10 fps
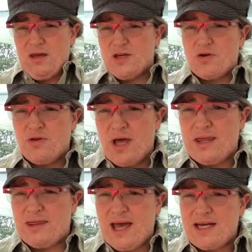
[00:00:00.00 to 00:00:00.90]
So
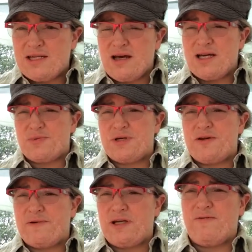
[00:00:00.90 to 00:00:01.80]
that's
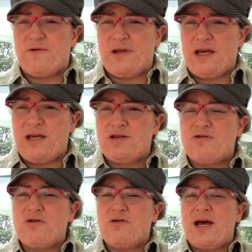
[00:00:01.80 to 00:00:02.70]
specifically for the
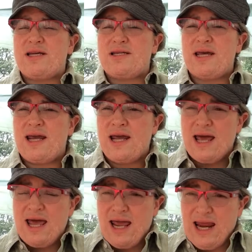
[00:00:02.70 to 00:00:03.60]
intro essay
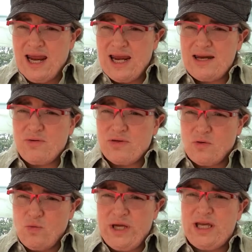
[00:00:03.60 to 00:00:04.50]
and the
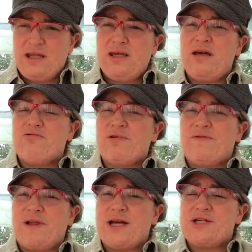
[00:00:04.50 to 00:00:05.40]
weekly
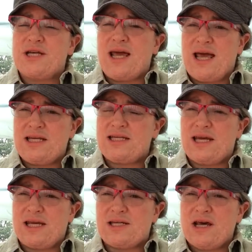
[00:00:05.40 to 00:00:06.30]
reflection
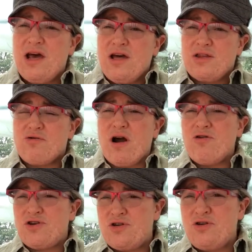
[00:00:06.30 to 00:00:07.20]
essays. There
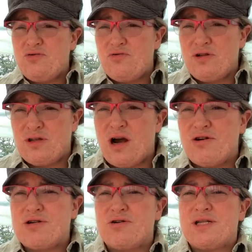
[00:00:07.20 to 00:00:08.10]
are two
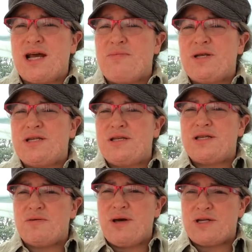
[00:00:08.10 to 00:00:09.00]
larger assignments
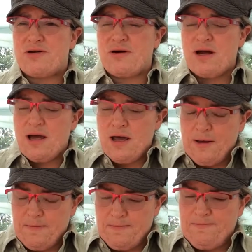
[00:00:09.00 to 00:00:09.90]
this semester
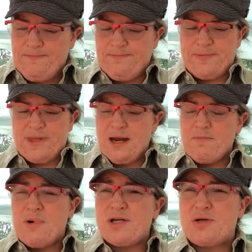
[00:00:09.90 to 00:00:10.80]
that
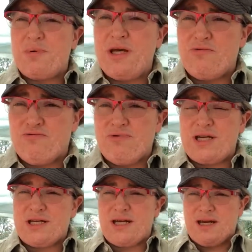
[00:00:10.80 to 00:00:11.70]
must be
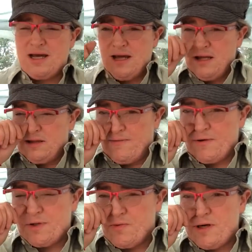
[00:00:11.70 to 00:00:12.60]
written. The
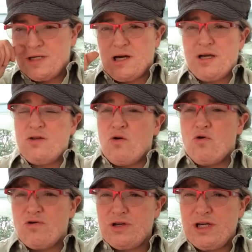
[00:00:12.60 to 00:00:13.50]
first one is called the
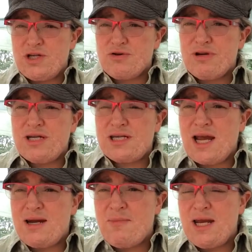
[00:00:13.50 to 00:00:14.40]
oral history
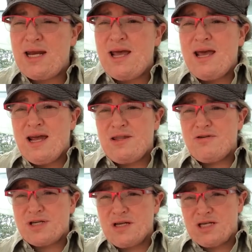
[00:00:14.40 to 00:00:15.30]
assignment, and
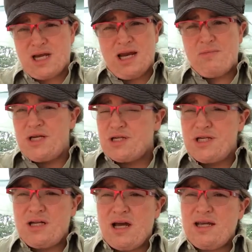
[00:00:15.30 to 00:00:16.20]
there's an assignment
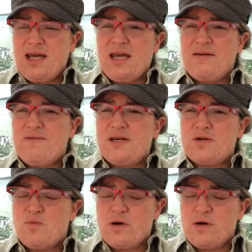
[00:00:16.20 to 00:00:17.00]
sheet on Canvas.